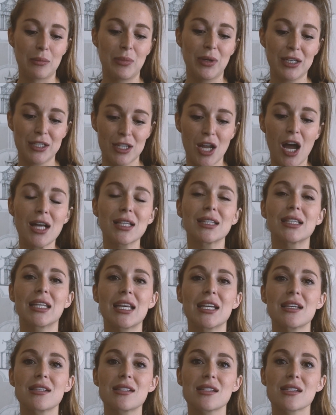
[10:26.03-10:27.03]
but not
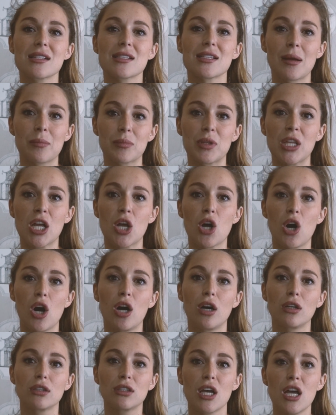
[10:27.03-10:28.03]
least, something
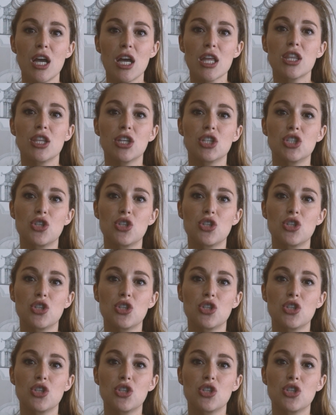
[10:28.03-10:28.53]
called the